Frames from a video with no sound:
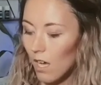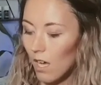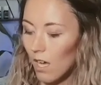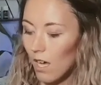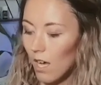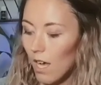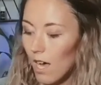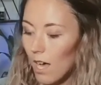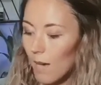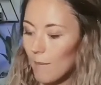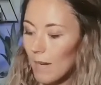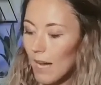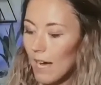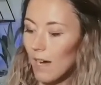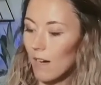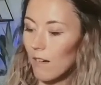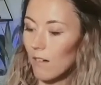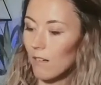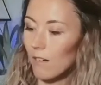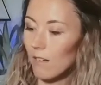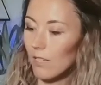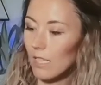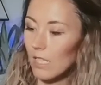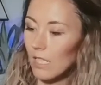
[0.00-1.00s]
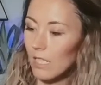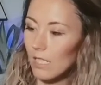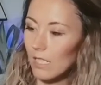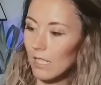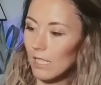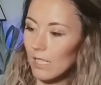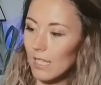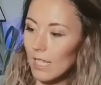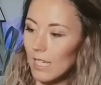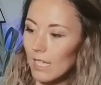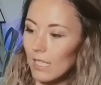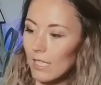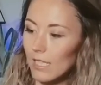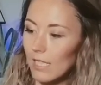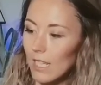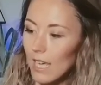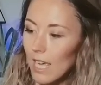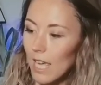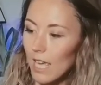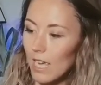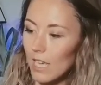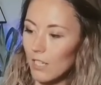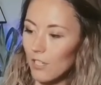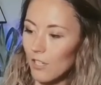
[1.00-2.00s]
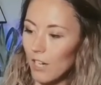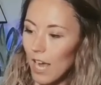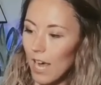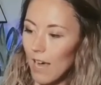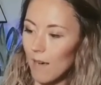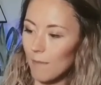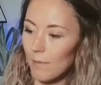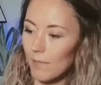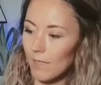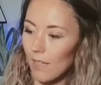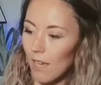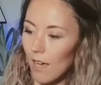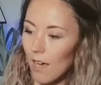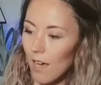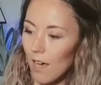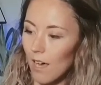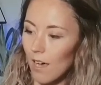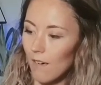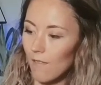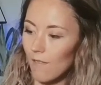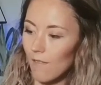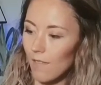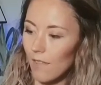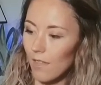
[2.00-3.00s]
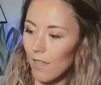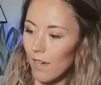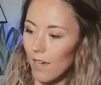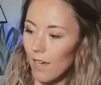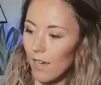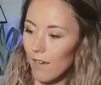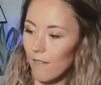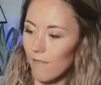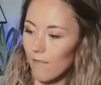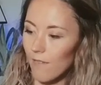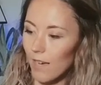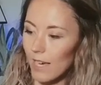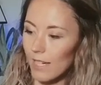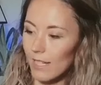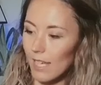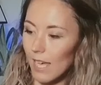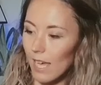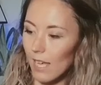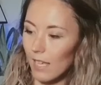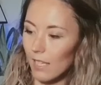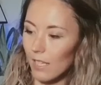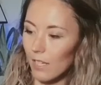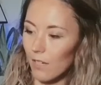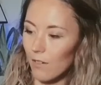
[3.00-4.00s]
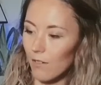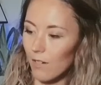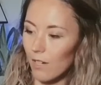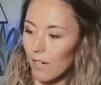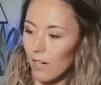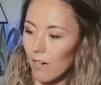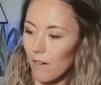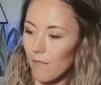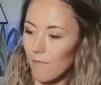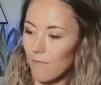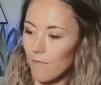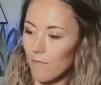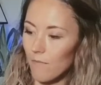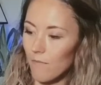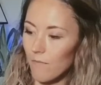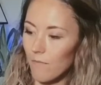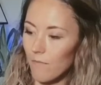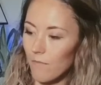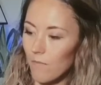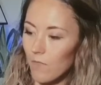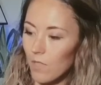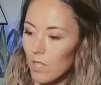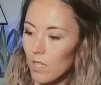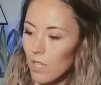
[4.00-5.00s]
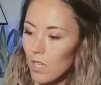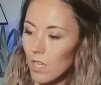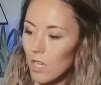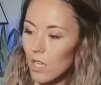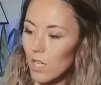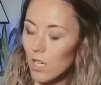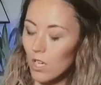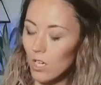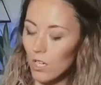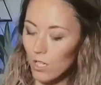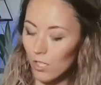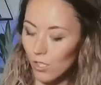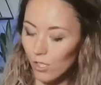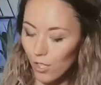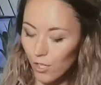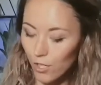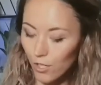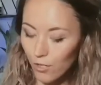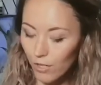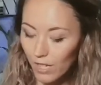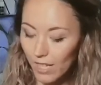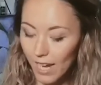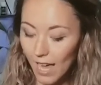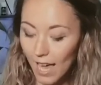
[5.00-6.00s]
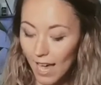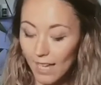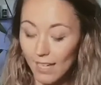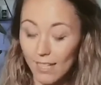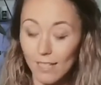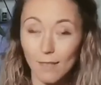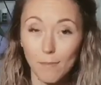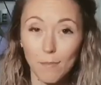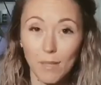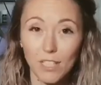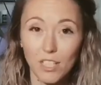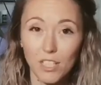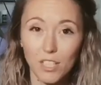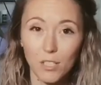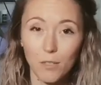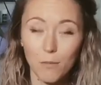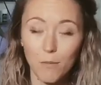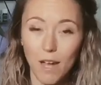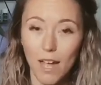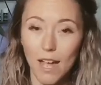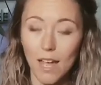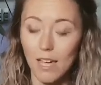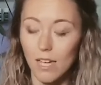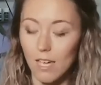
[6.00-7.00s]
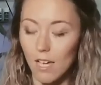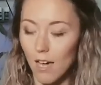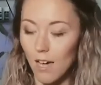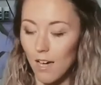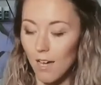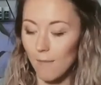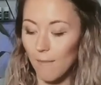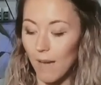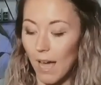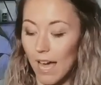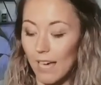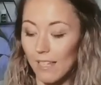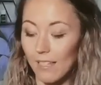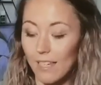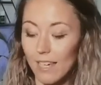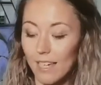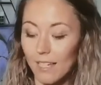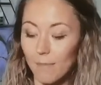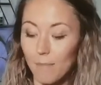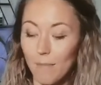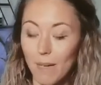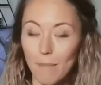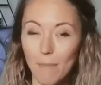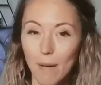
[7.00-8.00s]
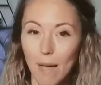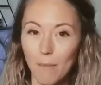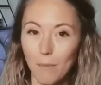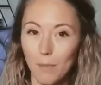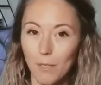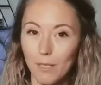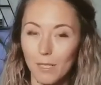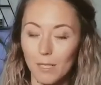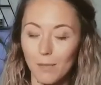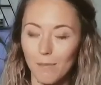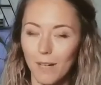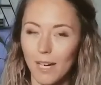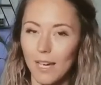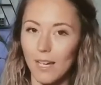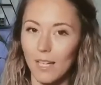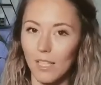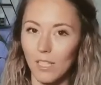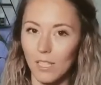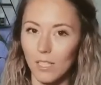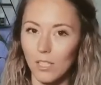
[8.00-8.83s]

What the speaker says: about 6 to 8 drops of the Vitality oil. So you can add as much as you want. I like my popcorn spray a little